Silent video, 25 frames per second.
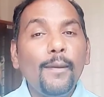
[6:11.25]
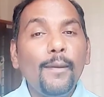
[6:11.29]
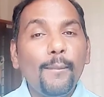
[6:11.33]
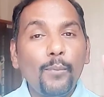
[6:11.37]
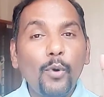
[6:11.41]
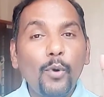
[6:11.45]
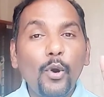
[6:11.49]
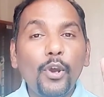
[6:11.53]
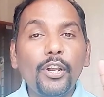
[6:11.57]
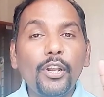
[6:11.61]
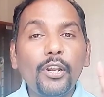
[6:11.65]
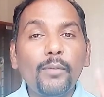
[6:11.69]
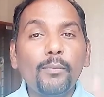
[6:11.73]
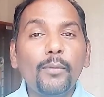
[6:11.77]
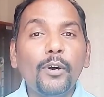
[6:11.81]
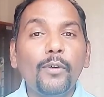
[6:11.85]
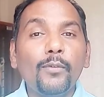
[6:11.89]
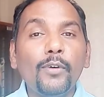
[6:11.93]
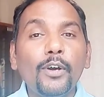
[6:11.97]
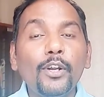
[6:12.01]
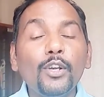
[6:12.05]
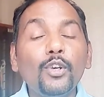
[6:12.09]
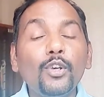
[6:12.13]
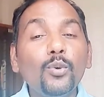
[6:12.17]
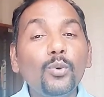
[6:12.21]
Point number
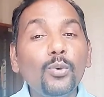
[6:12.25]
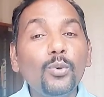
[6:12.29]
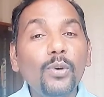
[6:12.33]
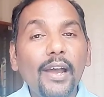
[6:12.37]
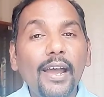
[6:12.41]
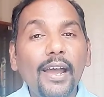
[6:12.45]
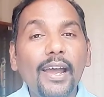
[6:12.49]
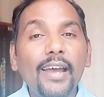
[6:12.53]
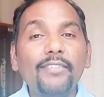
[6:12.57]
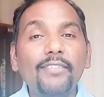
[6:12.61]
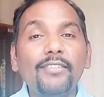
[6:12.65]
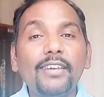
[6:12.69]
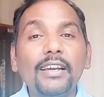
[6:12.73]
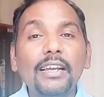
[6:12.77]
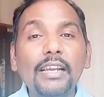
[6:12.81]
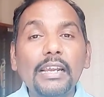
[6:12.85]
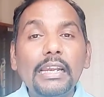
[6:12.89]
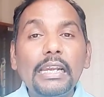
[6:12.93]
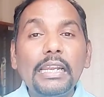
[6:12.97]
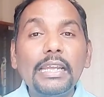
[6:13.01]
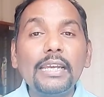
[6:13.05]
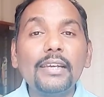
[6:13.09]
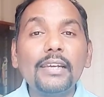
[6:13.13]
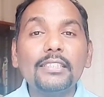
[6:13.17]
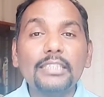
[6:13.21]
one, do have a
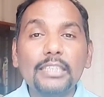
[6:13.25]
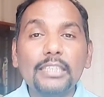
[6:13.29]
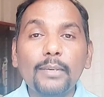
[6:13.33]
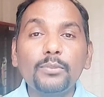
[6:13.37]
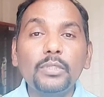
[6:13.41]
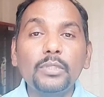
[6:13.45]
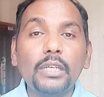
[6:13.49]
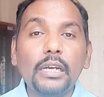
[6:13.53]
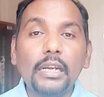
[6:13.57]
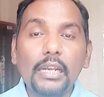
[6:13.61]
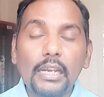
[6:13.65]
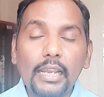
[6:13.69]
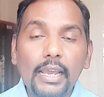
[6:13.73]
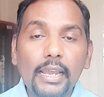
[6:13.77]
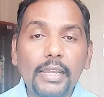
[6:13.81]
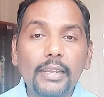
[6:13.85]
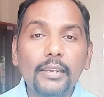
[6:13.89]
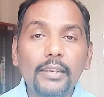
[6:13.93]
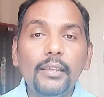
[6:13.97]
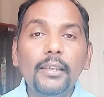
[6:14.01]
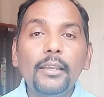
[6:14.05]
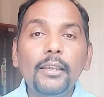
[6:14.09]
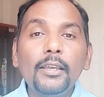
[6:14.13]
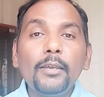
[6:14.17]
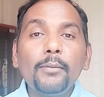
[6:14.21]
clear subject line,
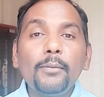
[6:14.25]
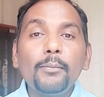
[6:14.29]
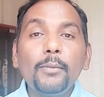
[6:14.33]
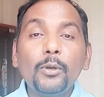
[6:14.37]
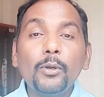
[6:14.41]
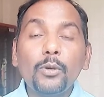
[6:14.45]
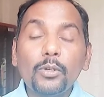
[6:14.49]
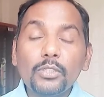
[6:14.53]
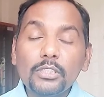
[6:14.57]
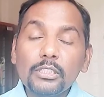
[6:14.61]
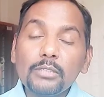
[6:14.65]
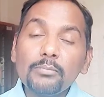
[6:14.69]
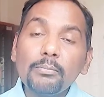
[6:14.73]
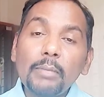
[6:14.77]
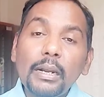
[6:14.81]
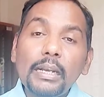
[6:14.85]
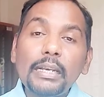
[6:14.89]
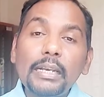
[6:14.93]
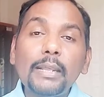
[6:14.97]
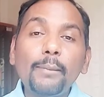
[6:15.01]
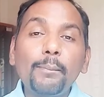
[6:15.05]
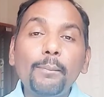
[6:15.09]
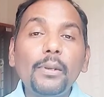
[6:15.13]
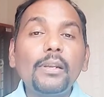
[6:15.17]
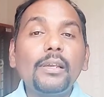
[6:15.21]
because in
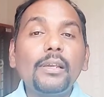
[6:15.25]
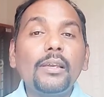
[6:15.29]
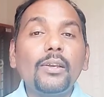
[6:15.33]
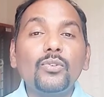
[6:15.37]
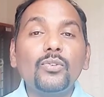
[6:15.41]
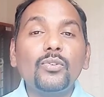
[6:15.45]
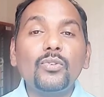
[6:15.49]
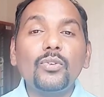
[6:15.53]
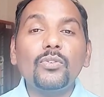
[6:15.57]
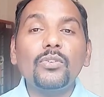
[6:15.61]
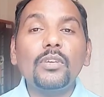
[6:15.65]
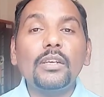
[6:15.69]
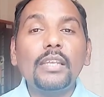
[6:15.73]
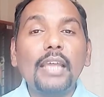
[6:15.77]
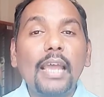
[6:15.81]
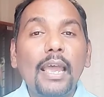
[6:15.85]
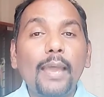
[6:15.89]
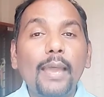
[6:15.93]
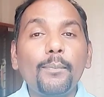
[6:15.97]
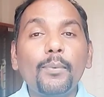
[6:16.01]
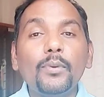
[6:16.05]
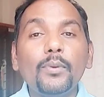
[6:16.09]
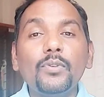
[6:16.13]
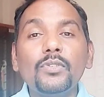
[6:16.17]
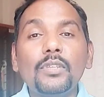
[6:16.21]
multiple cases it
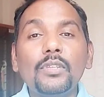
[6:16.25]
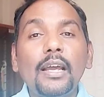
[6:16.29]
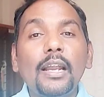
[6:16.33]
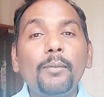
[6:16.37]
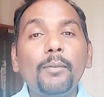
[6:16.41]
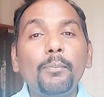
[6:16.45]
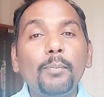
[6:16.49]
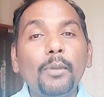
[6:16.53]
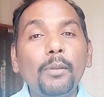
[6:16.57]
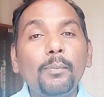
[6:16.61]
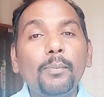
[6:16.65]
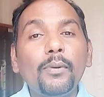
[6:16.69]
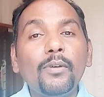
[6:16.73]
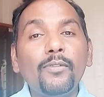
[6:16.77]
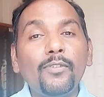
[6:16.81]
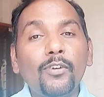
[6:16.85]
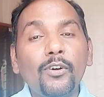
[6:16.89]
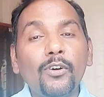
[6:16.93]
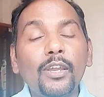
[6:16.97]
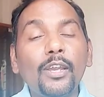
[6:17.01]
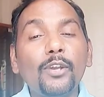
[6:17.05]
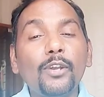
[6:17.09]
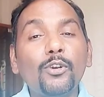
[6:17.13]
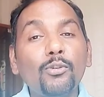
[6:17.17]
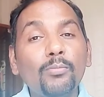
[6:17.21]
happens that people
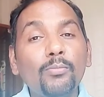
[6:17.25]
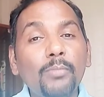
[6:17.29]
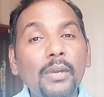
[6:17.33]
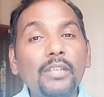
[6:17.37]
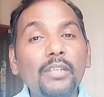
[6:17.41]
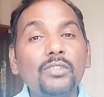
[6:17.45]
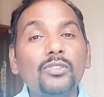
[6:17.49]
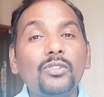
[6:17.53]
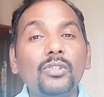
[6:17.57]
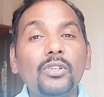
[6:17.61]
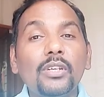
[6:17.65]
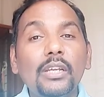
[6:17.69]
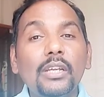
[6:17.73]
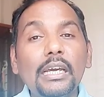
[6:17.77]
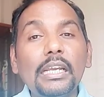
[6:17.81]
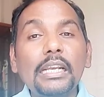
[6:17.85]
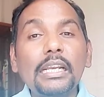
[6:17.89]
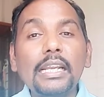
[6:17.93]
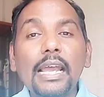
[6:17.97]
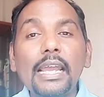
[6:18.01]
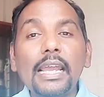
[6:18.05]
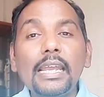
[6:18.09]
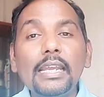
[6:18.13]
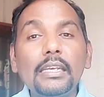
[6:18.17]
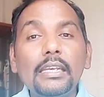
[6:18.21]
forget to mention a
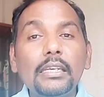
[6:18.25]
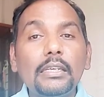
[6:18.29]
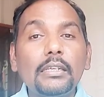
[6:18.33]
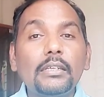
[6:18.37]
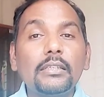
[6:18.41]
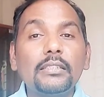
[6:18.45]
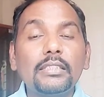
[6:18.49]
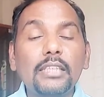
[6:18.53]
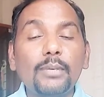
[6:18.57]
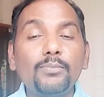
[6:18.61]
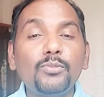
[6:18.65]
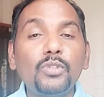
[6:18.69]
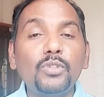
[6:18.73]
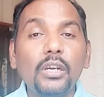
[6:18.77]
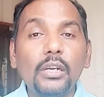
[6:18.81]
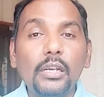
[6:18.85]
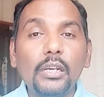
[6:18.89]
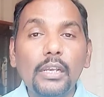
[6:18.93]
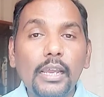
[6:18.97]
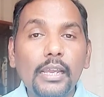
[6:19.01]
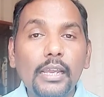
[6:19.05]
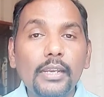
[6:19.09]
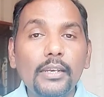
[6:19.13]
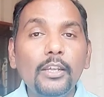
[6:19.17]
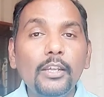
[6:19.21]
right subject
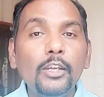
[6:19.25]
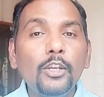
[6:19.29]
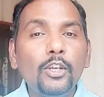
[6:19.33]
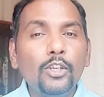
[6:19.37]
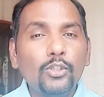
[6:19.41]
line.